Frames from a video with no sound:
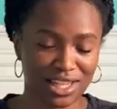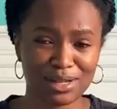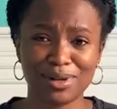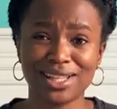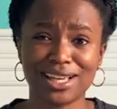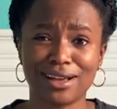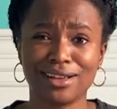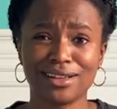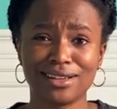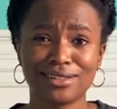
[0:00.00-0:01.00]
And I'm not like a
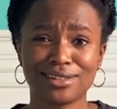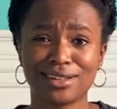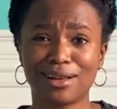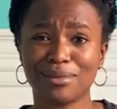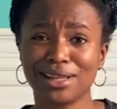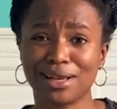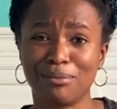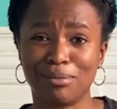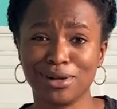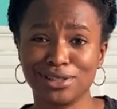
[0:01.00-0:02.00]

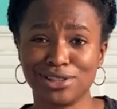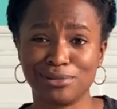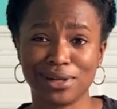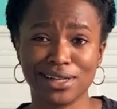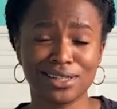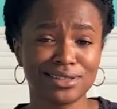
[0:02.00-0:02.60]
booktuber.